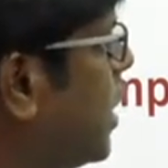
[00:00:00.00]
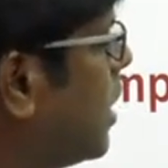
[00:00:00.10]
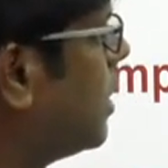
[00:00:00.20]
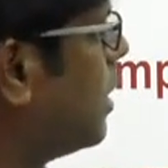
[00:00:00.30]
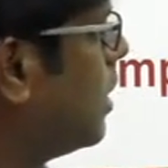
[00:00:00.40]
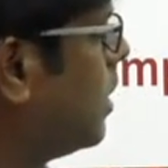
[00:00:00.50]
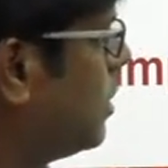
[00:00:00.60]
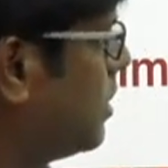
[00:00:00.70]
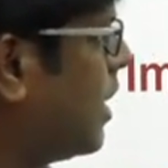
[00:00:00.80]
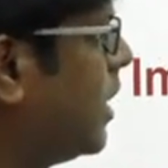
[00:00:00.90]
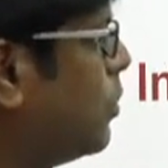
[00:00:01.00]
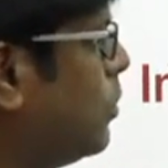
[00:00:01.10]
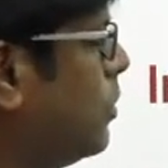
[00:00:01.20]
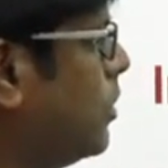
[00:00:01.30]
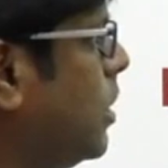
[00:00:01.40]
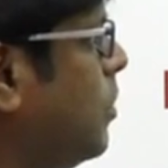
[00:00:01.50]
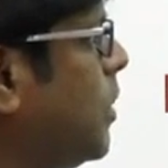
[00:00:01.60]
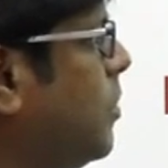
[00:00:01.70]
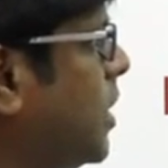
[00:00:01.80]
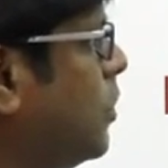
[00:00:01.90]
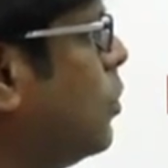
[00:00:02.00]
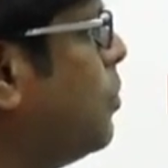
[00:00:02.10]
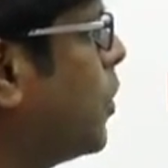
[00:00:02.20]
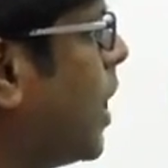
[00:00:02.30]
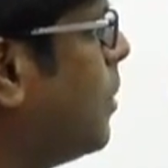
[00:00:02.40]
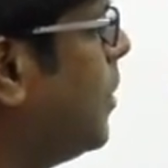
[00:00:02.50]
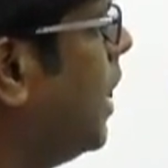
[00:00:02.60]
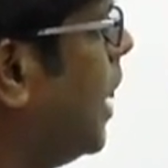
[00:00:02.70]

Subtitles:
we are trying to implement the whole program,